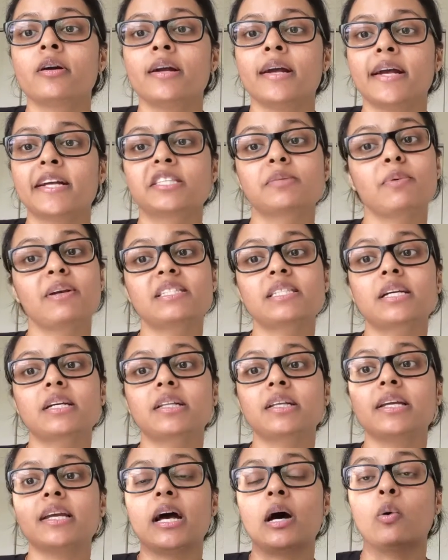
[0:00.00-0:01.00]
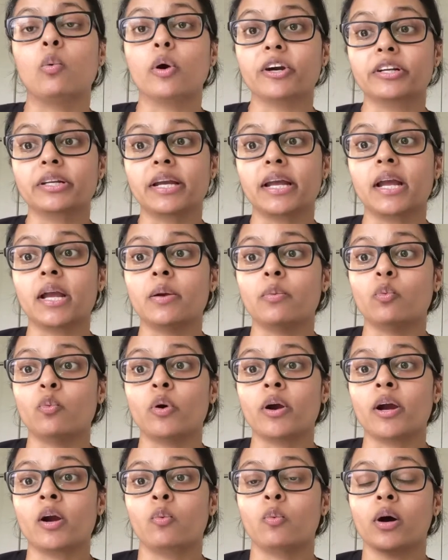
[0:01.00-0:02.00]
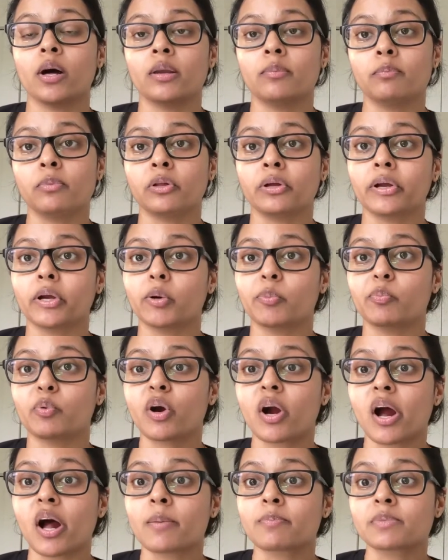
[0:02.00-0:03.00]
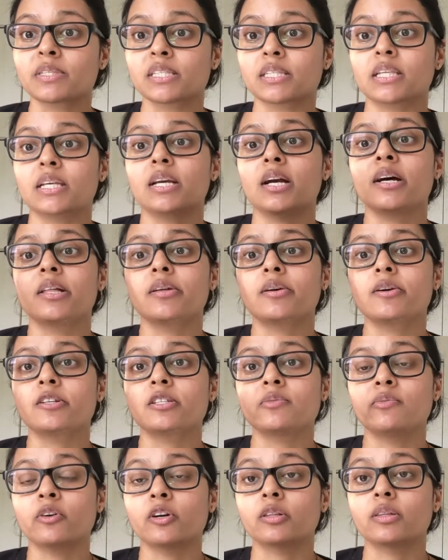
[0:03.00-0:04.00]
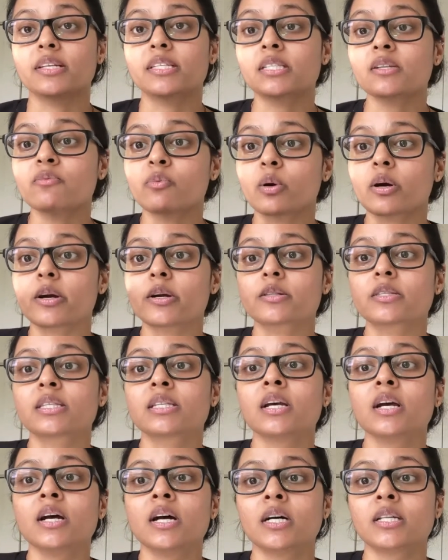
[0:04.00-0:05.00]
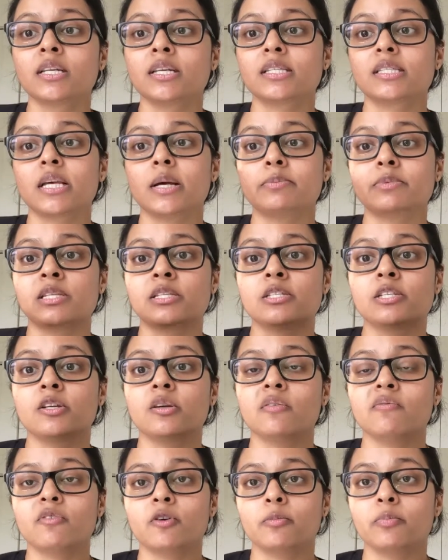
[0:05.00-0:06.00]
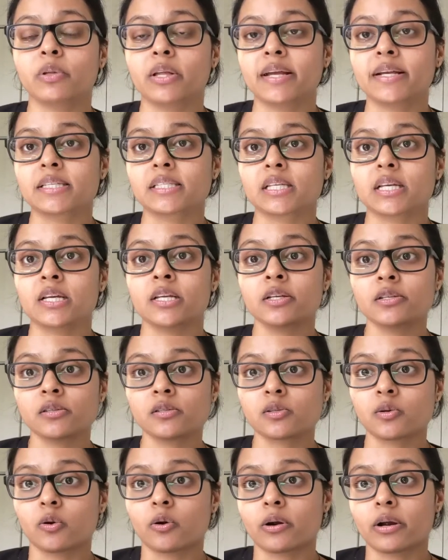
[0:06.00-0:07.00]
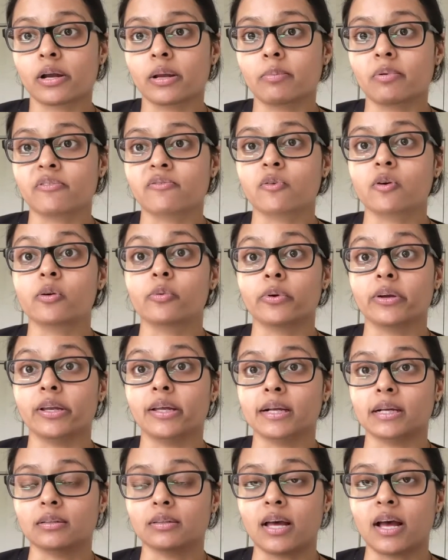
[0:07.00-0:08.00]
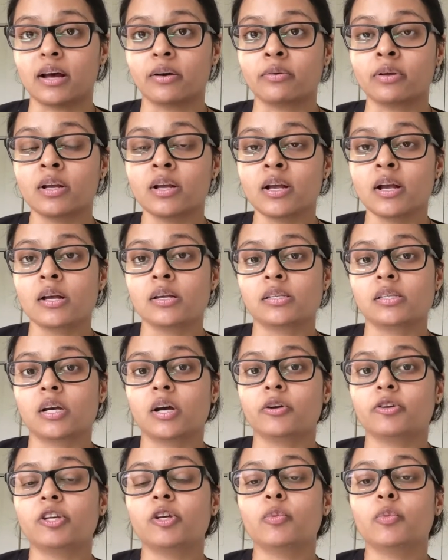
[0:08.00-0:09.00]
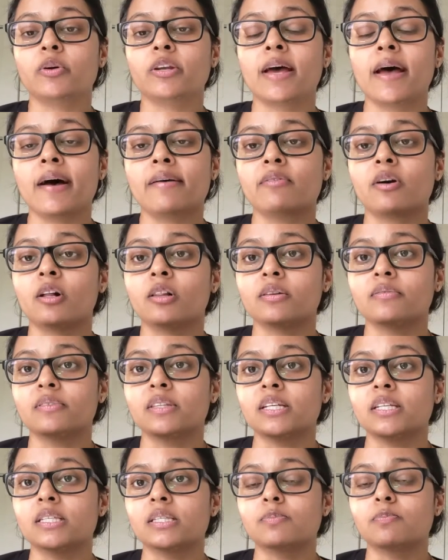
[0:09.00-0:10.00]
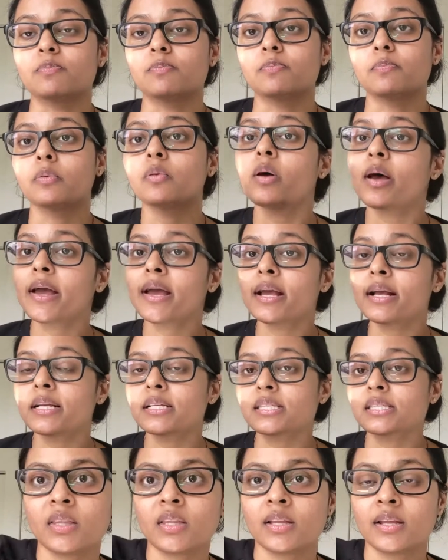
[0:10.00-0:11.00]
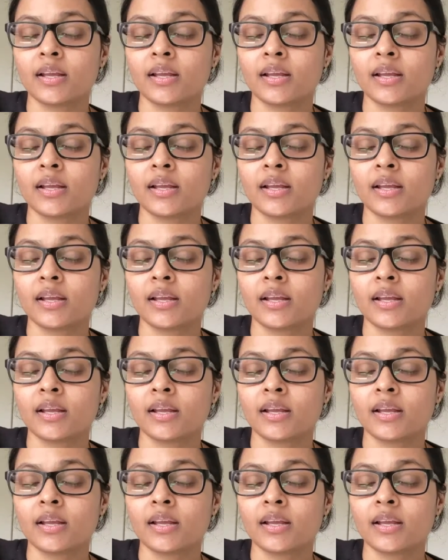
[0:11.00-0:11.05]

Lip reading: it's basically a word game where one player prompts the others for a list of words to substitute for blanks in a story before reading aloud. So you would have all of these blanks.